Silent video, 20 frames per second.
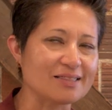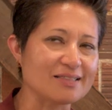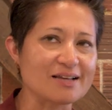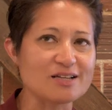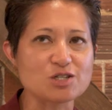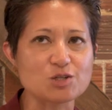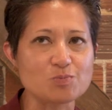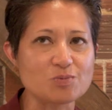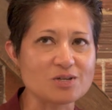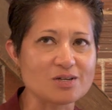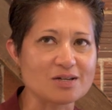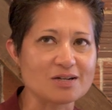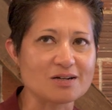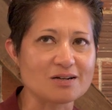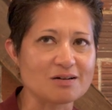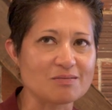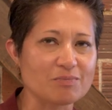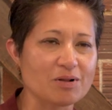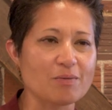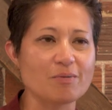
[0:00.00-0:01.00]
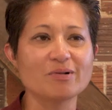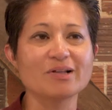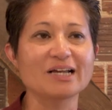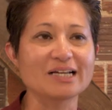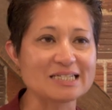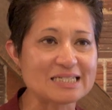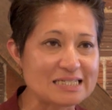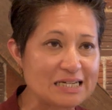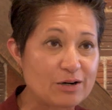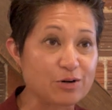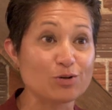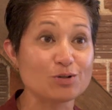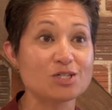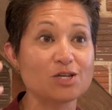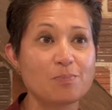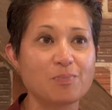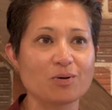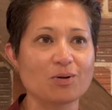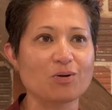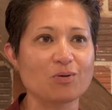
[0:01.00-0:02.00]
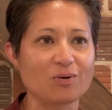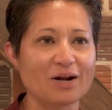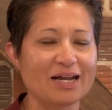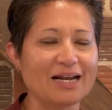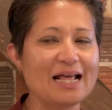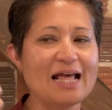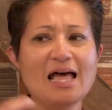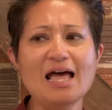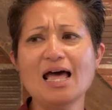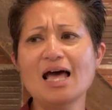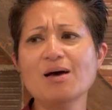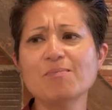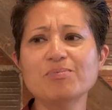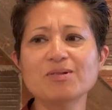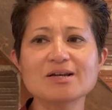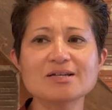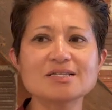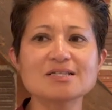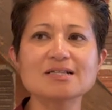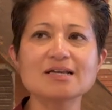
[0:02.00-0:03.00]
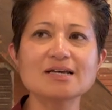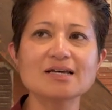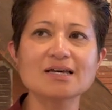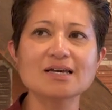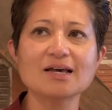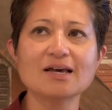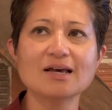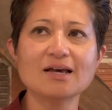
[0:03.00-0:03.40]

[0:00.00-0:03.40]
lesbian, like stereotypical, right? And plus, like,